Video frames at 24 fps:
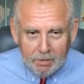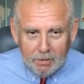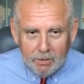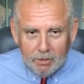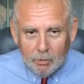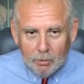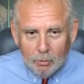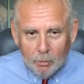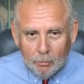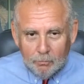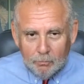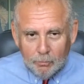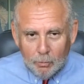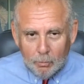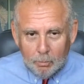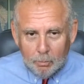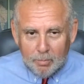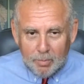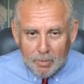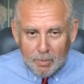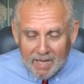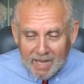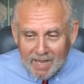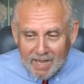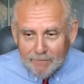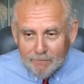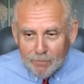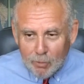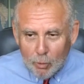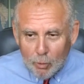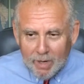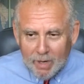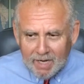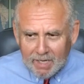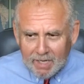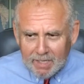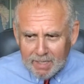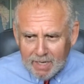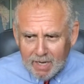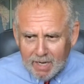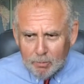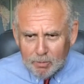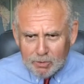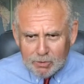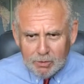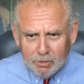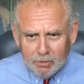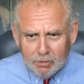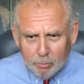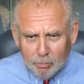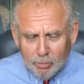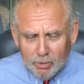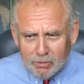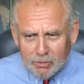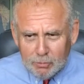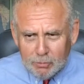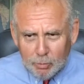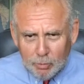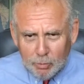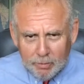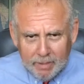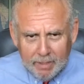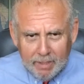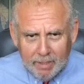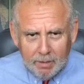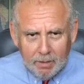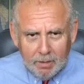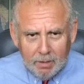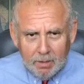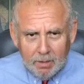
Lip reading: for behavioral economics on the principle that